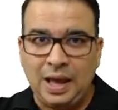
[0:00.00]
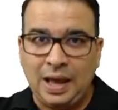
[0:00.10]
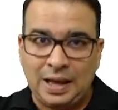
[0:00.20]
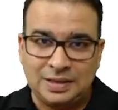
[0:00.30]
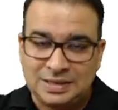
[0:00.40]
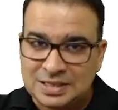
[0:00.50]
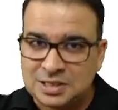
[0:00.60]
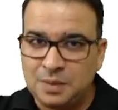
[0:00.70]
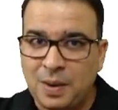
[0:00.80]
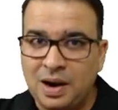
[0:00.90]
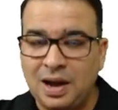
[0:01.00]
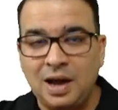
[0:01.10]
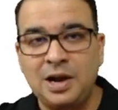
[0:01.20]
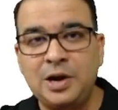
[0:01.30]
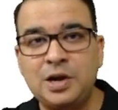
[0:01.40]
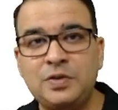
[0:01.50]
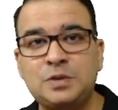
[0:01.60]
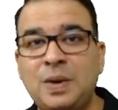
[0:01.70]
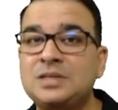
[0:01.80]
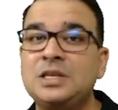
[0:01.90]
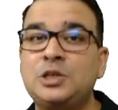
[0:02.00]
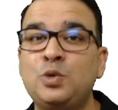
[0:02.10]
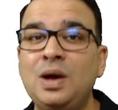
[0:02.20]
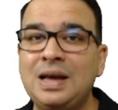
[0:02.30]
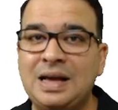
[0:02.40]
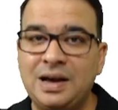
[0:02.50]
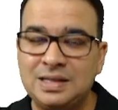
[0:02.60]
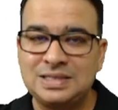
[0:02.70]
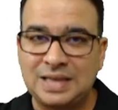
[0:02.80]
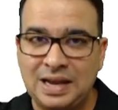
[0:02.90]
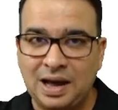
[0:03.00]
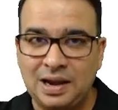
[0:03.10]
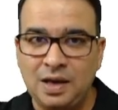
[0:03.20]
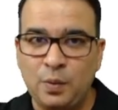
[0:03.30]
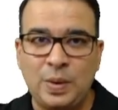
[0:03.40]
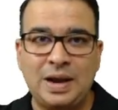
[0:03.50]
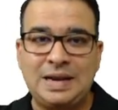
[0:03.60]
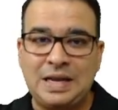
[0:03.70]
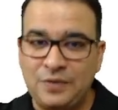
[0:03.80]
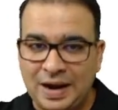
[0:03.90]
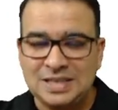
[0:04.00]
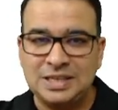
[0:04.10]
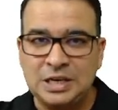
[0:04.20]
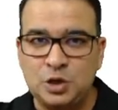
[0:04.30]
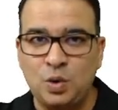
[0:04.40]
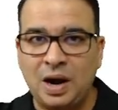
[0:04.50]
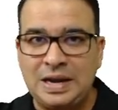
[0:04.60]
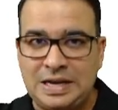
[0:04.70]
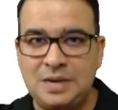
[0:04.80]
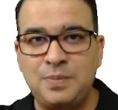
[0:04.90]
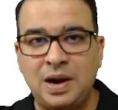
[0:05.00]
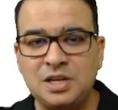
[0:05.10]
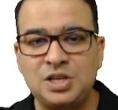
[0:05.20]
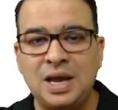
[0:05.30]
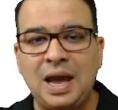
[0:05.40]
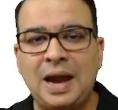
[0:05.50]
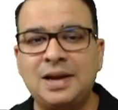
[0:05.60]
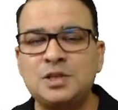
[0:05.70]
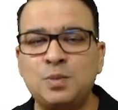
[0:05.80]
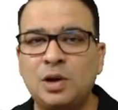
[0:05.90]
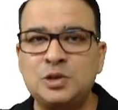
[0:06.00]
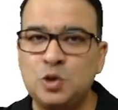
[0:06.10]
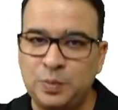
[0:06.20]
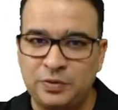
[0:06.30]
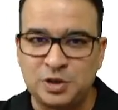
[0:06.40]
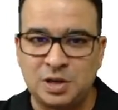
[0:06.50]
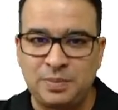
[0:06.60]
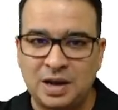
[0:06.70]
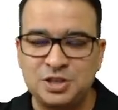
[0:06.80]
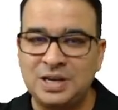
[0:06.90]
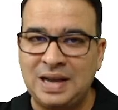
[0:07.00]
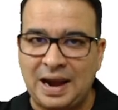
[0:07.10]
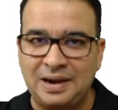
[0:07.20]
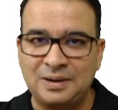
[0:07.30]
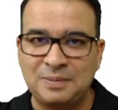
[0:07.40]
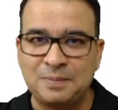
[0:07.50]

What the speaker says: And the distal part, ulnar nerve is passing through a Guyon's canal where it divides into a deep branch and a small superficial branch in hand.